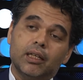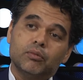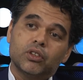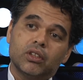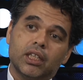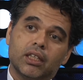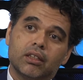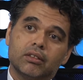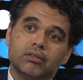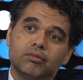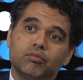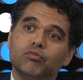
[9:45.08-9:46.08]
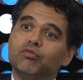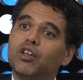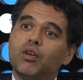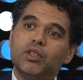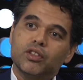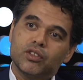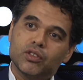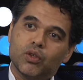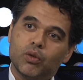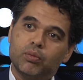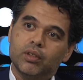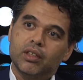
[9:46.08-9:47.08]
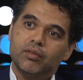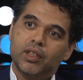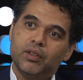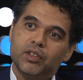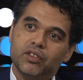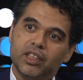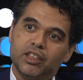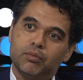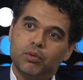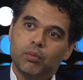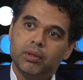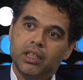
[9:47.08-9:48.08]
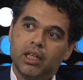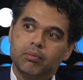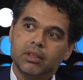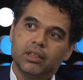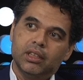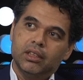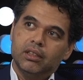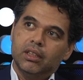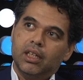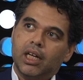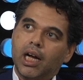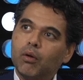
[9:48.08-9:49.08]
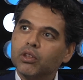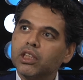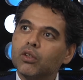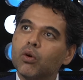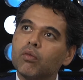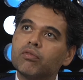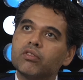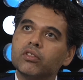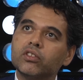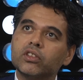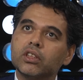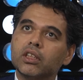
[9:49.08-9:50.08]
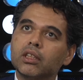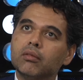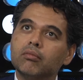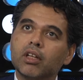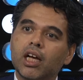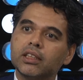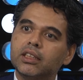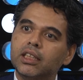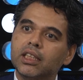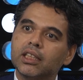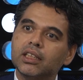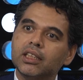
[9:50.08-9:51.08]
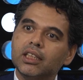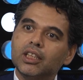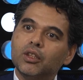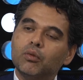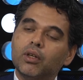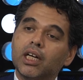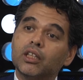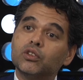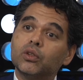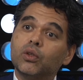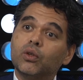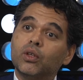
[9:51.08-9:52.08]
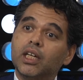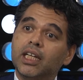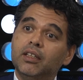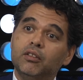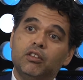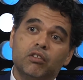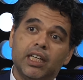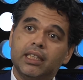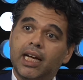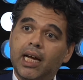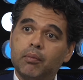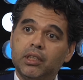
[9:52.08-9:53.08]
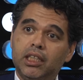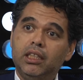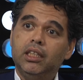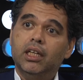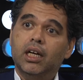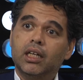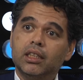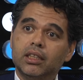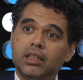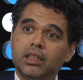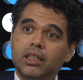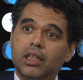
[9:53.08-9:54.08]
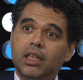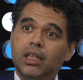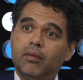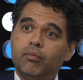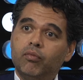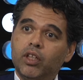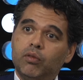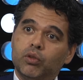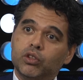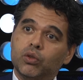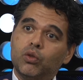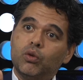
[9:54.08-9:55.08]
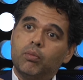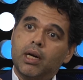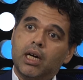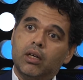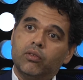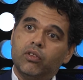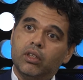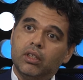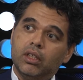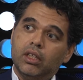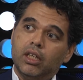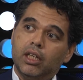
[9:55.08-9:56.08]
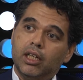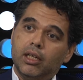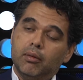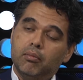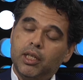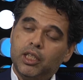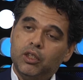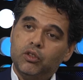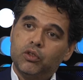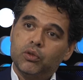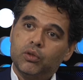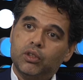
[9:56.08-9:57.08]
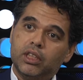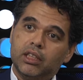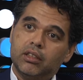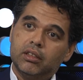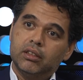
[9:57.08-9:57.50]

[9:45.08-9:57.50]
So there are various things popping up. I was at a conference last year where I saw a great app in India that was all about making sure that